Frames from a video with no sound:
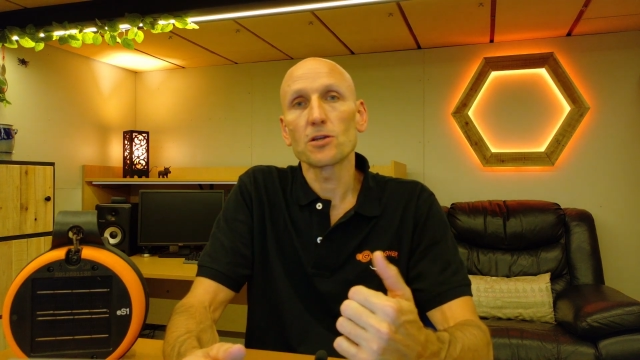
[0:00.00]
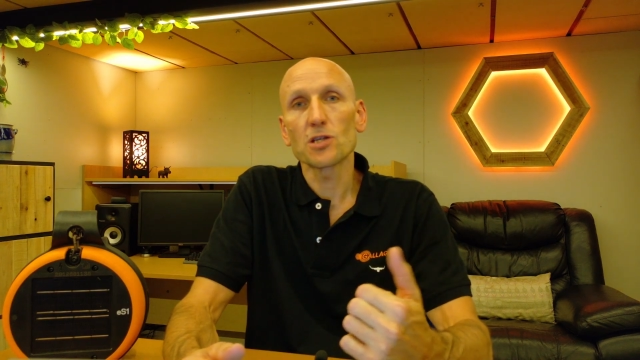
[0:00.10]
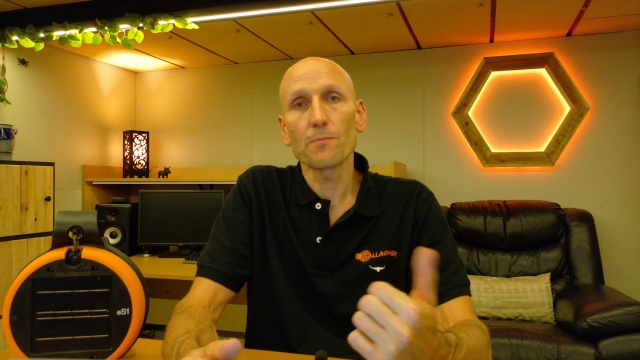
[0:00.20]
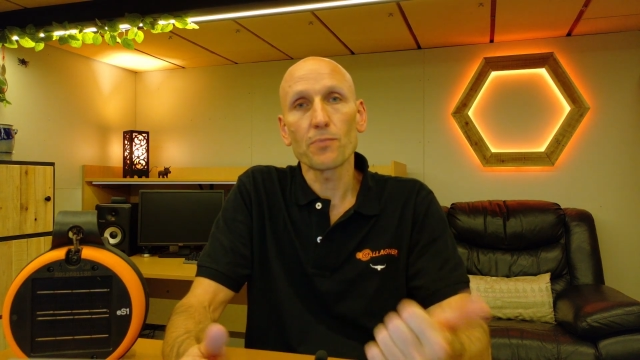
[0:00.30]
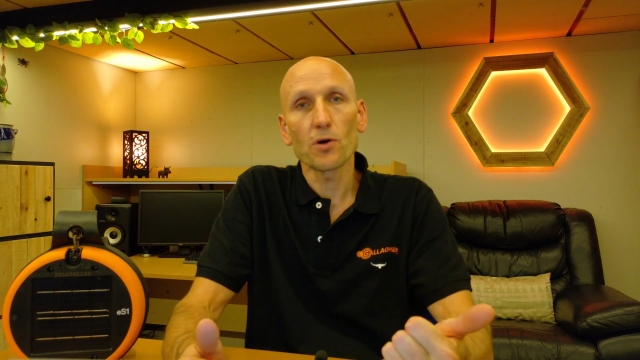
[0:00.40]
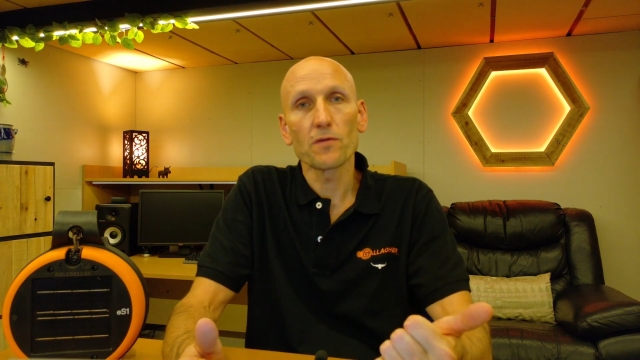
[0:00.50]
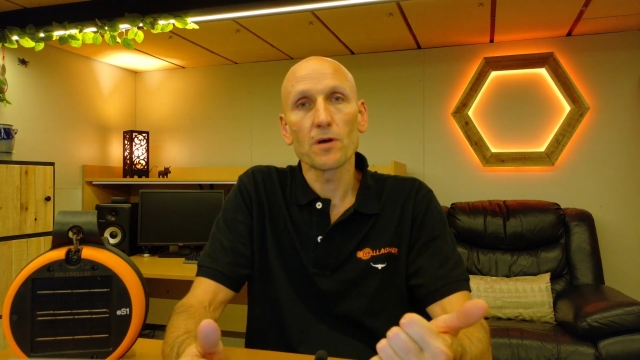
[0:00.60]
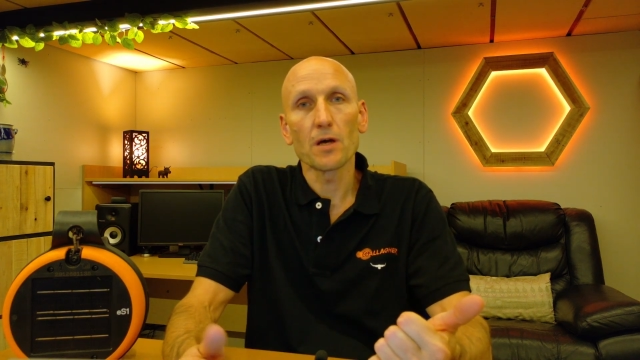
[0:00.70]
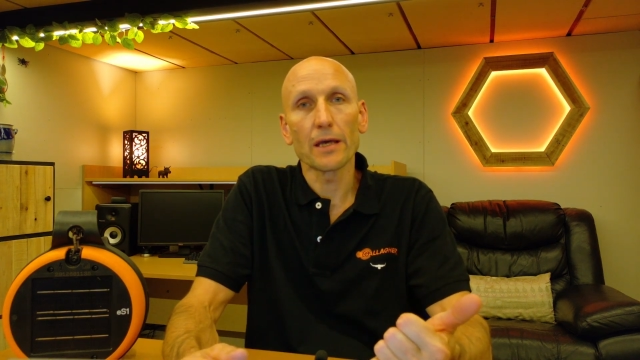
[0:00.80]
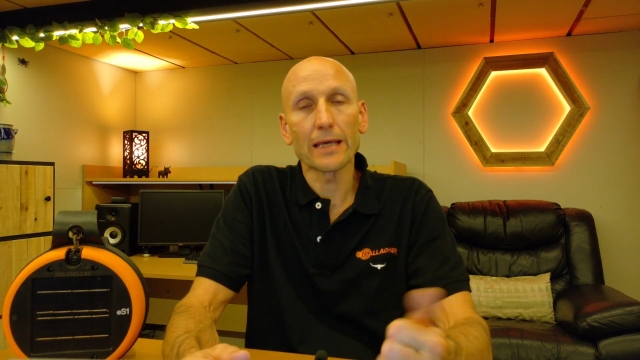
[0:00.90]
jump on
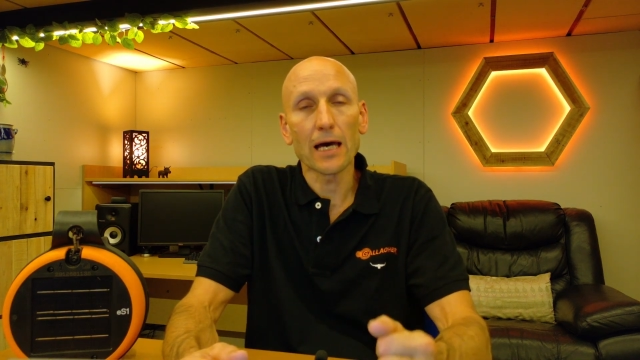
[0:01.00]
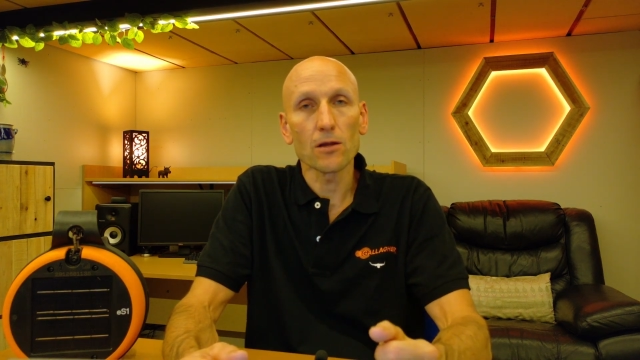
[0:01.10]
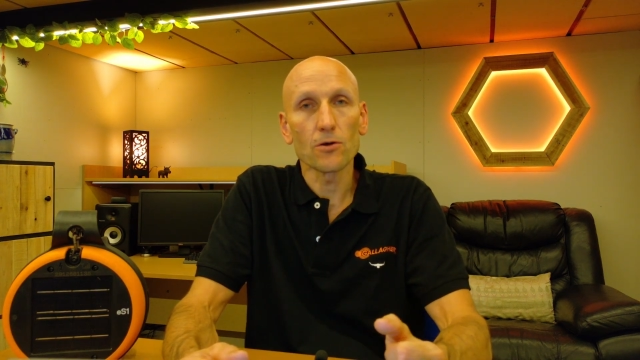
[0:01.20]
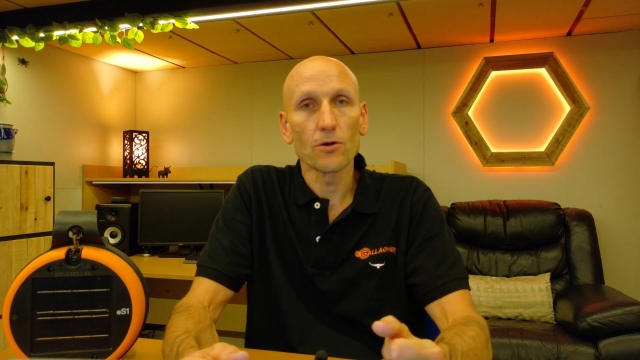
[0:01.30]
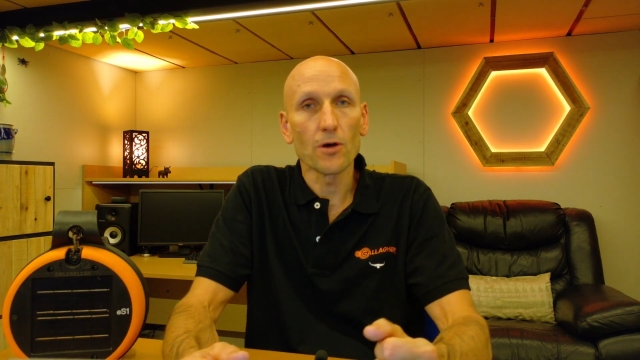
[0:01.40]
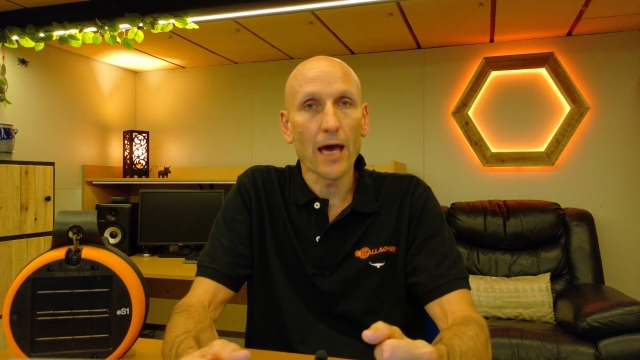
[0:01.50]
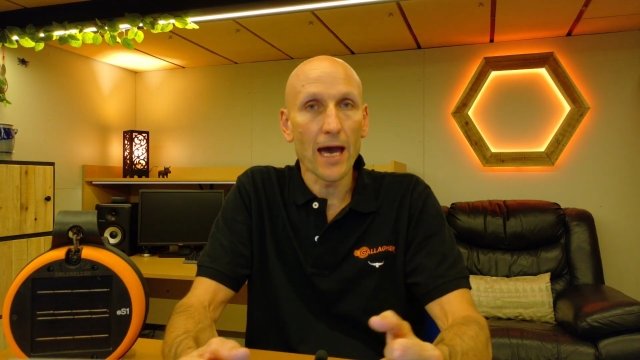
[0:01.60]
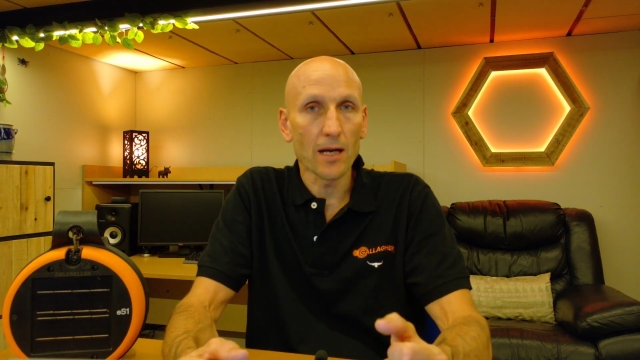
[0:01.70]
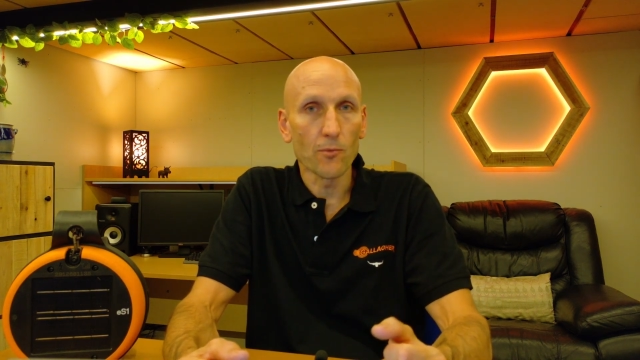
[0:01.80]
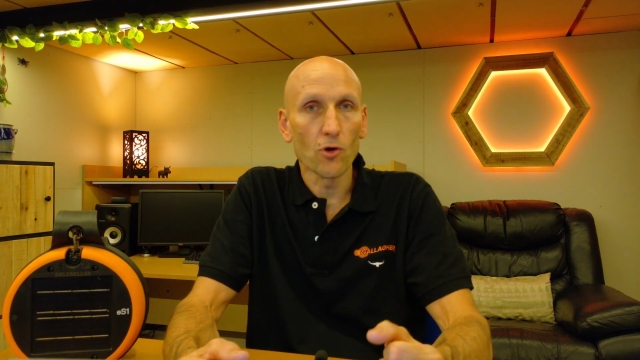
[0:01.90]
the Gallagher
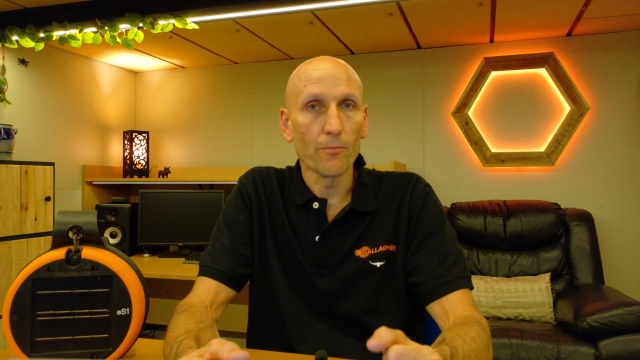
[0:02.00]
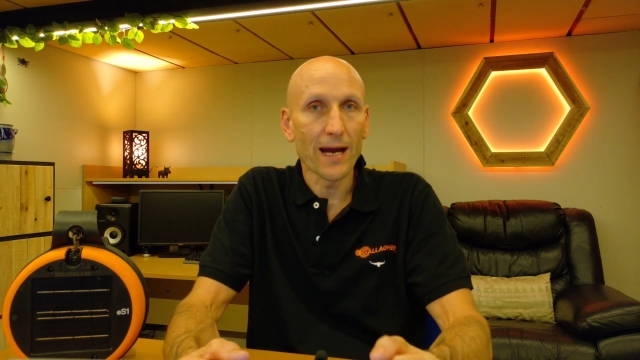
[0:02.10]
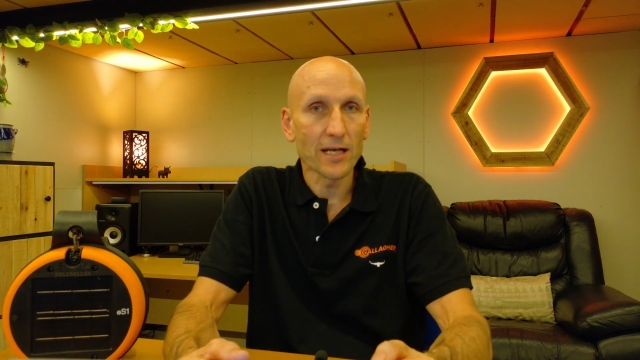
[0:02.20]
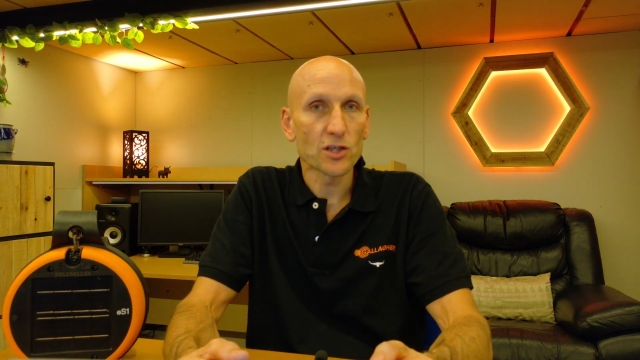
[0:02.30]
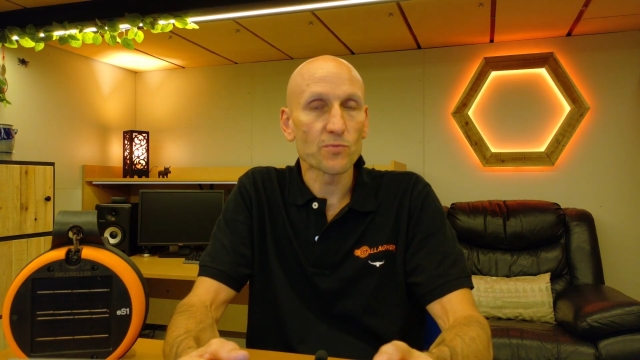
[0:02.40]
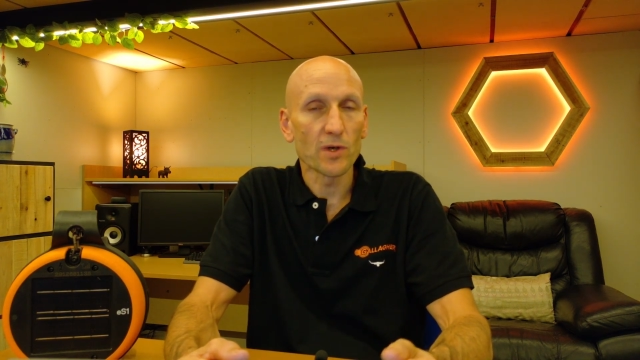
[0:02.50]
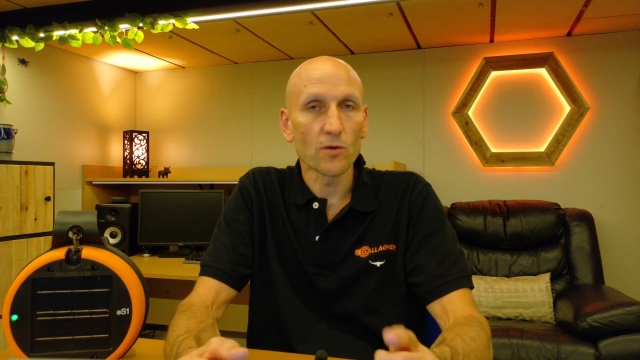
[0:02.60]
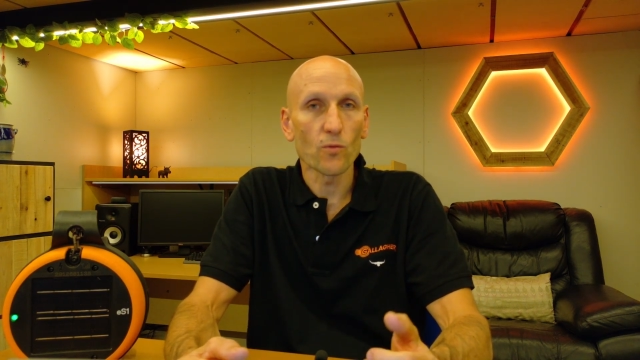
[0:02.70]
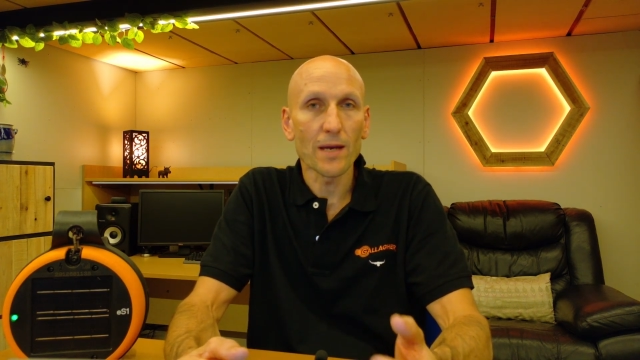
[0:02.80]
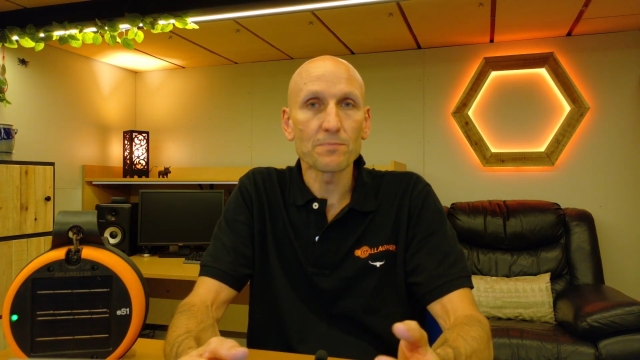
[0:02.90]
Animal
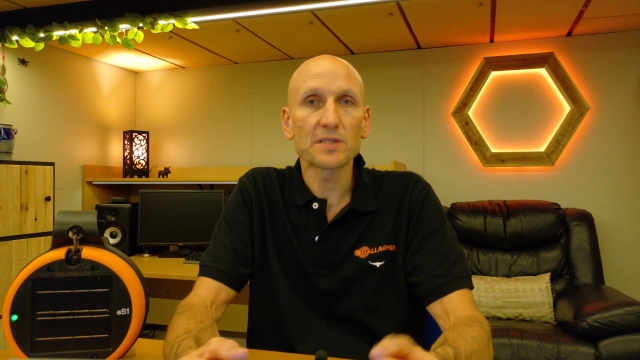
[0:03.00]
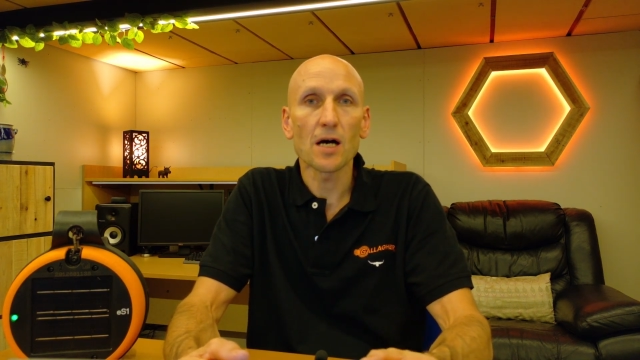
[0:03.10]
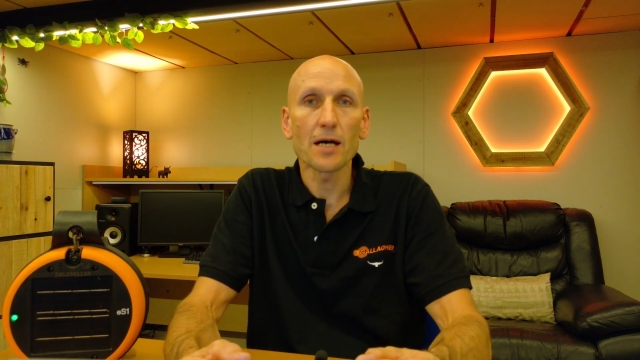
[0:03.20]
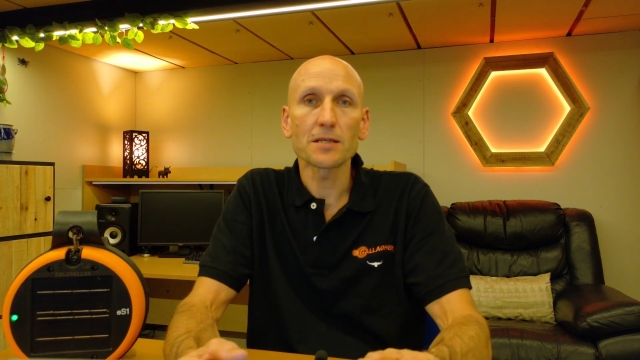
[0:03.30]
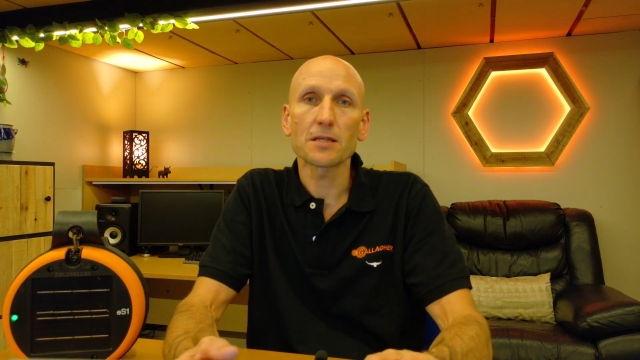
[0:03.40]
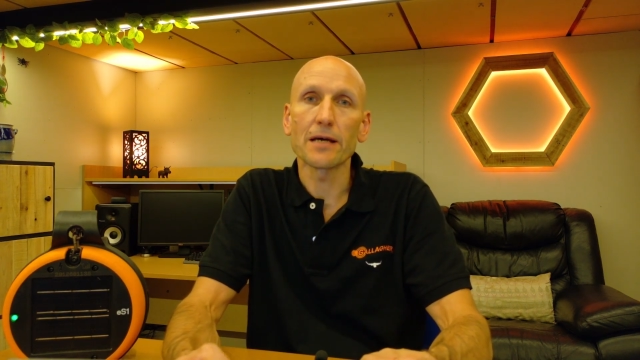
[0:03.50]
Management website,